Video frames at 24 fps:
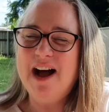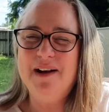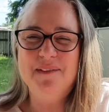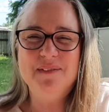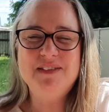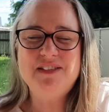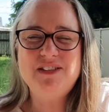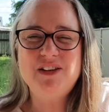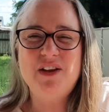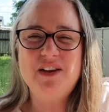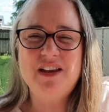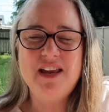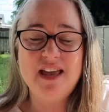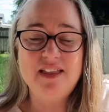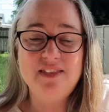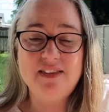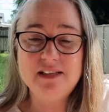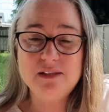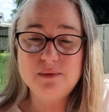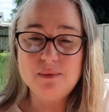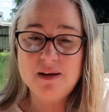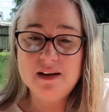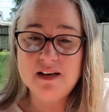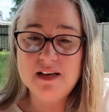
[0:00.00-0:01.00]
So yeah,
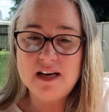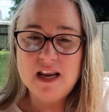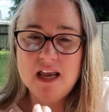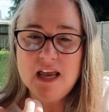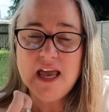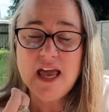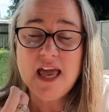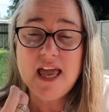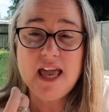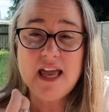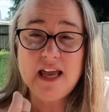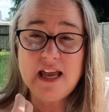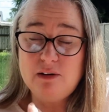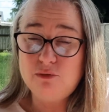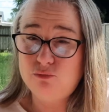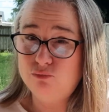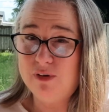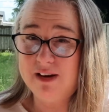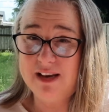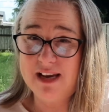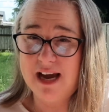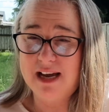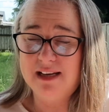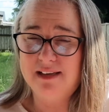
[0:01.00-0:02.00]
this one,
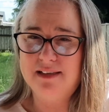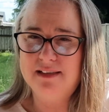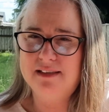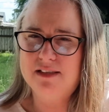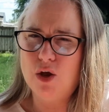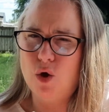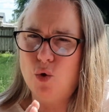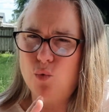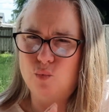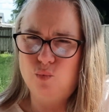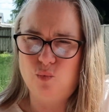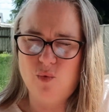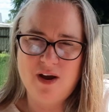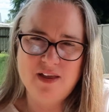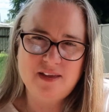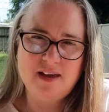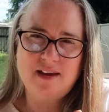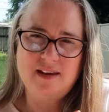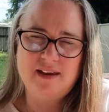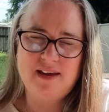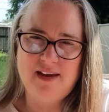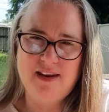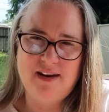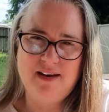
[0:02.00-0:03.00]
regardless of whether
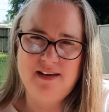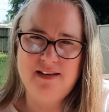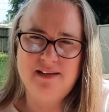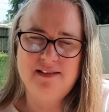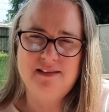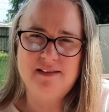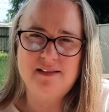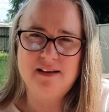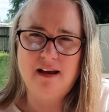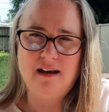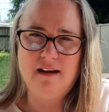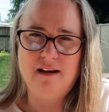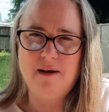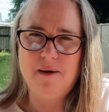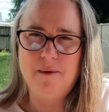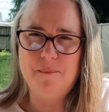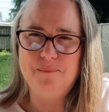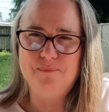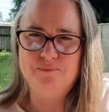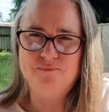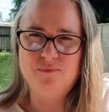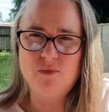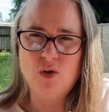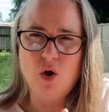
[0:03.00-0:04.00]
it is
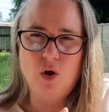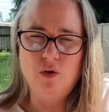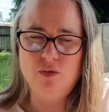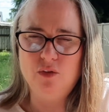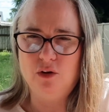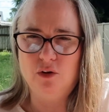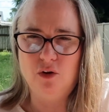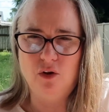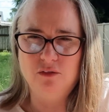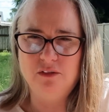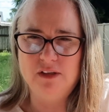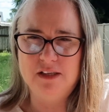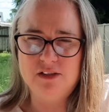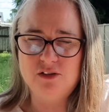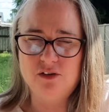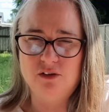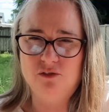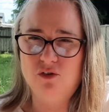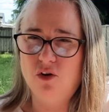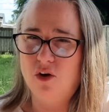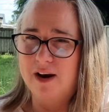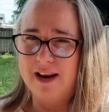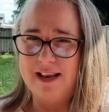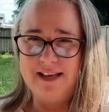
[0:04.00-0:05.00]
on the long list or
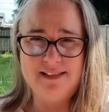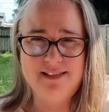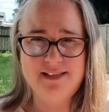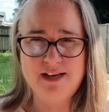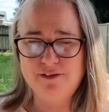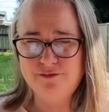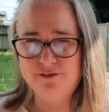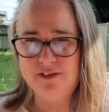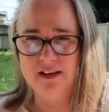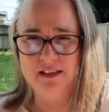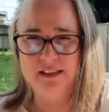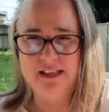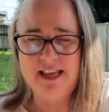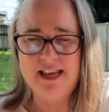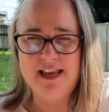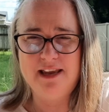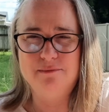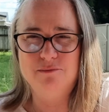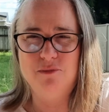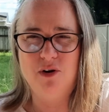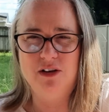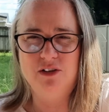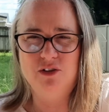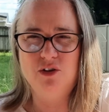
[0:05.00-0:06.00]
not, is definitely in
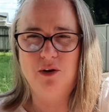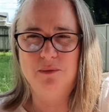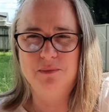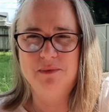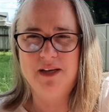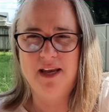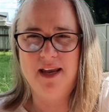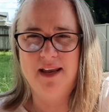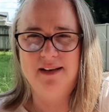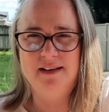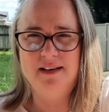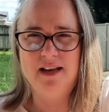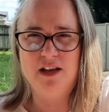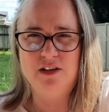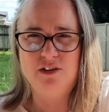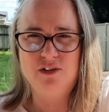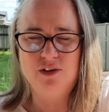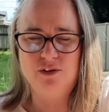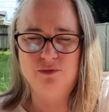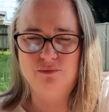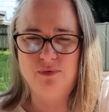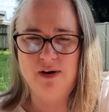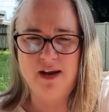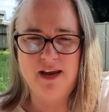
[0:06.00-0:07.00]
my top 10
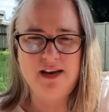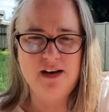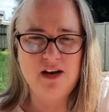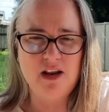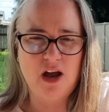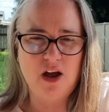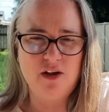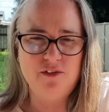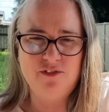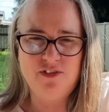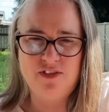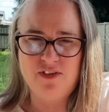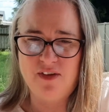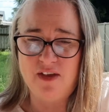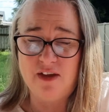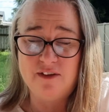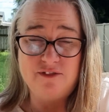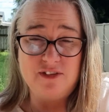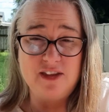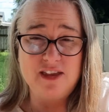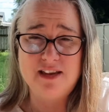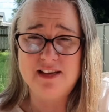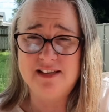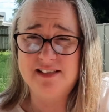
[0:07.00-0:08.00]
to read. I
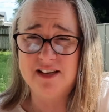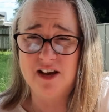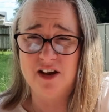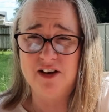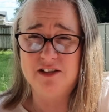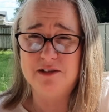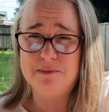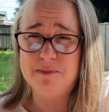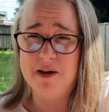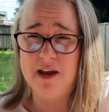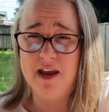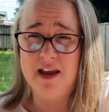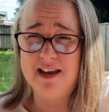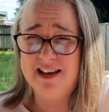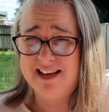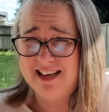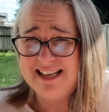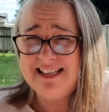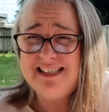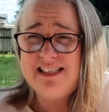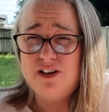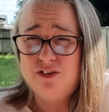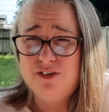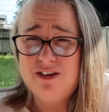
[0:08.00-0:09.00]
think it's going to be,
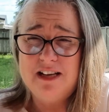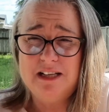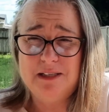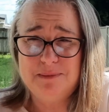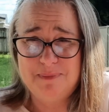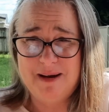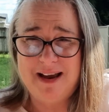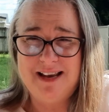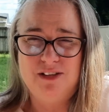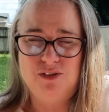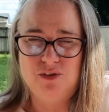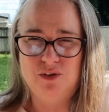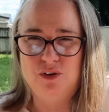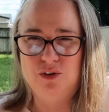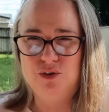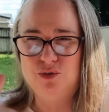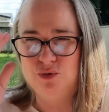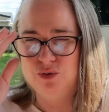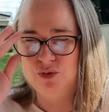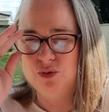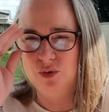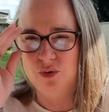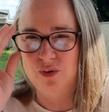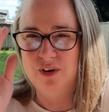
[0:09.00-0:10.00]
considering it's based on a
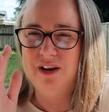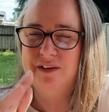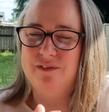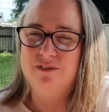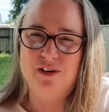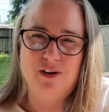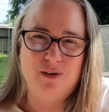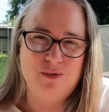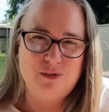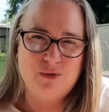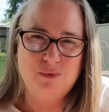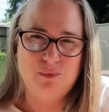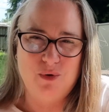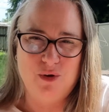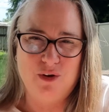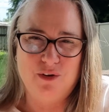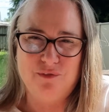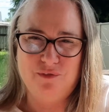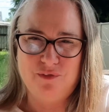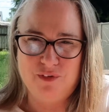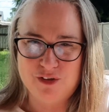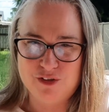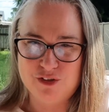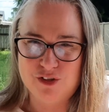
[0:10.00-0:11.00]
true story, even though it's a work of
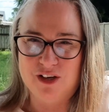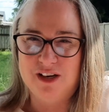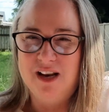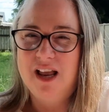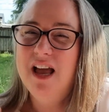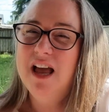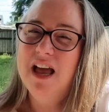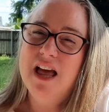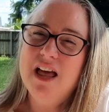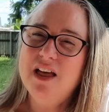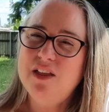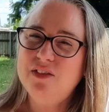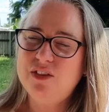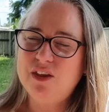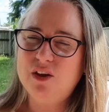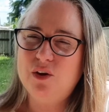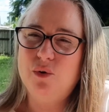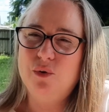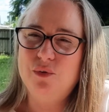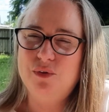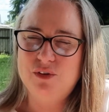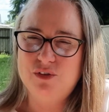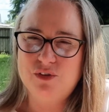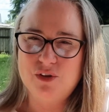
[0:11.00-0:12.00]
fiction, the
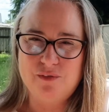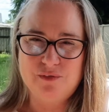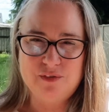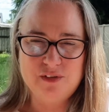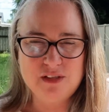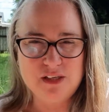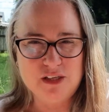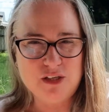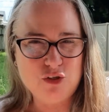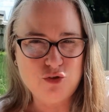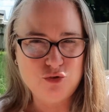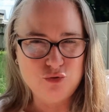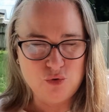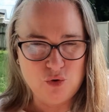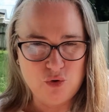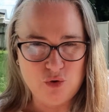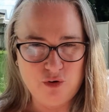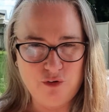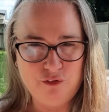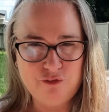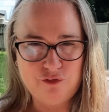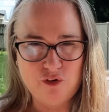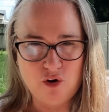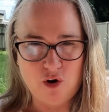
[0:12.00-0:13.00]
author's obviously
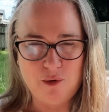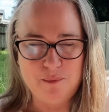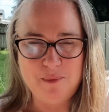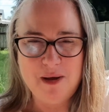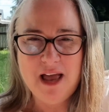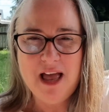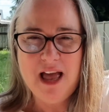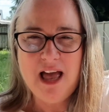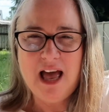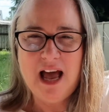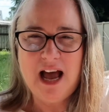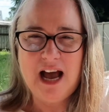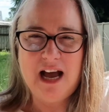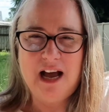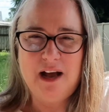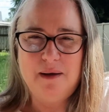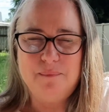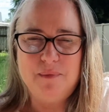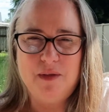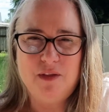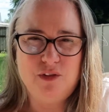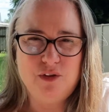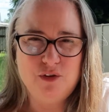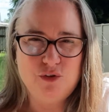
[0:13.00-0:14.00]
drawn from
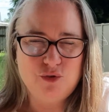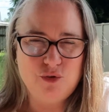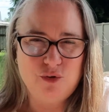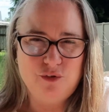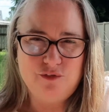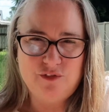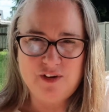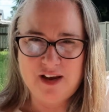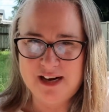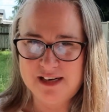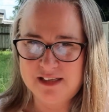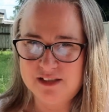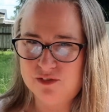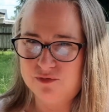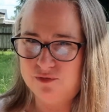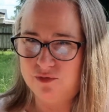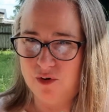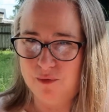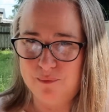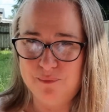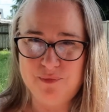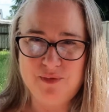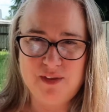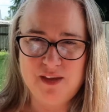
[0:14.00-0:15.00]
the true facts
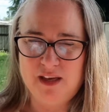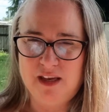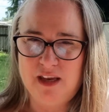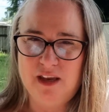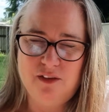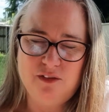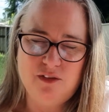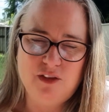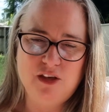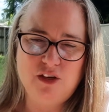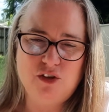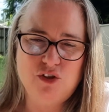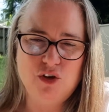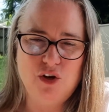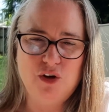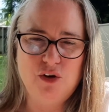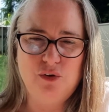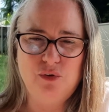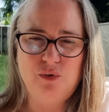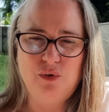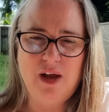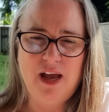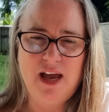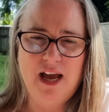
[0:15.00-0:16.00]
from the
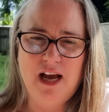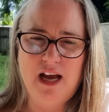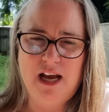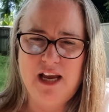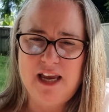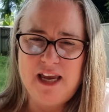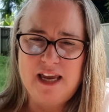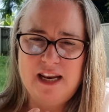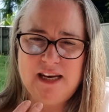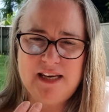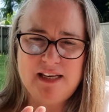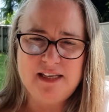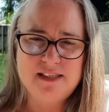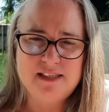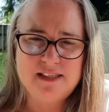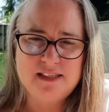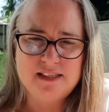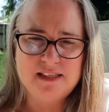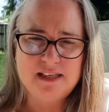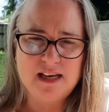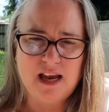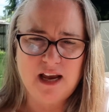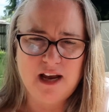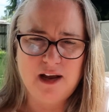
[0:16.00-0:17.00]
journal. It
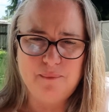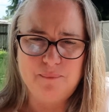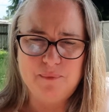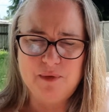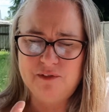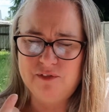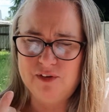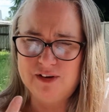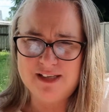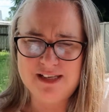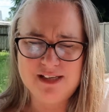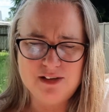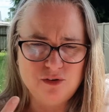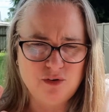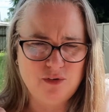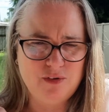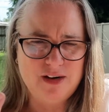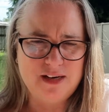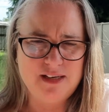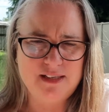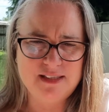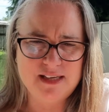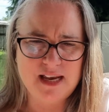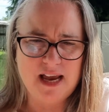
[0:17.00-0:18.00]
is, if I didn't
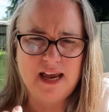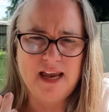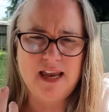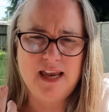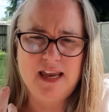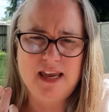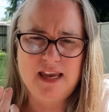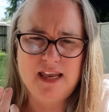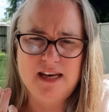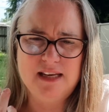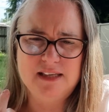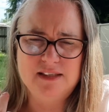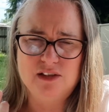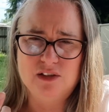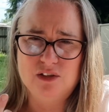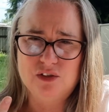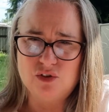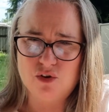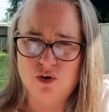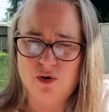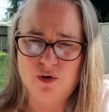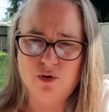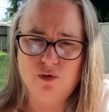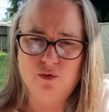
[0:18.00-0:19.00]
already say, it is
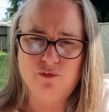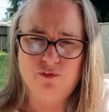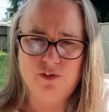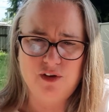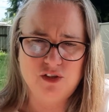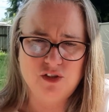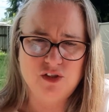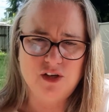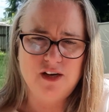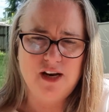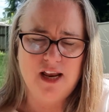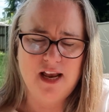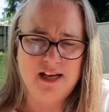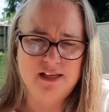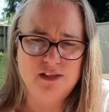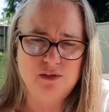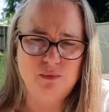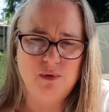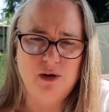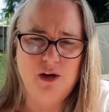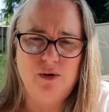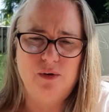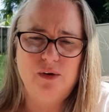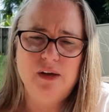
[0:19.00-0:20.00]
historical fiction as
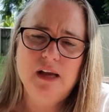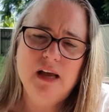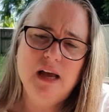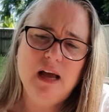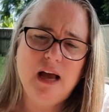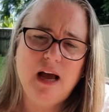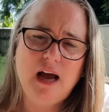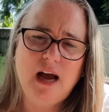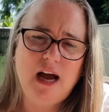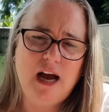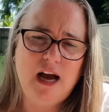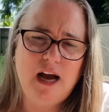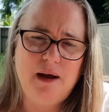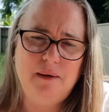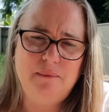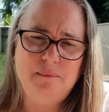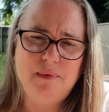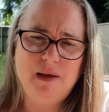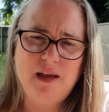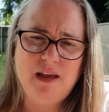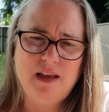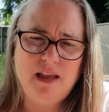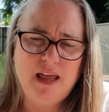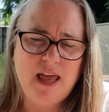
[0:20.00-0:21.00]
well,
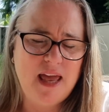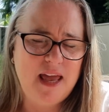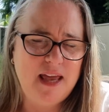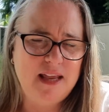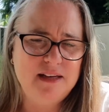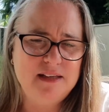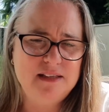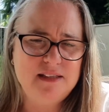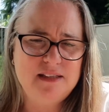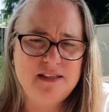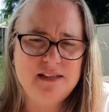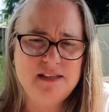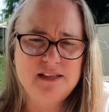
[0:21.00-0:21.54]
and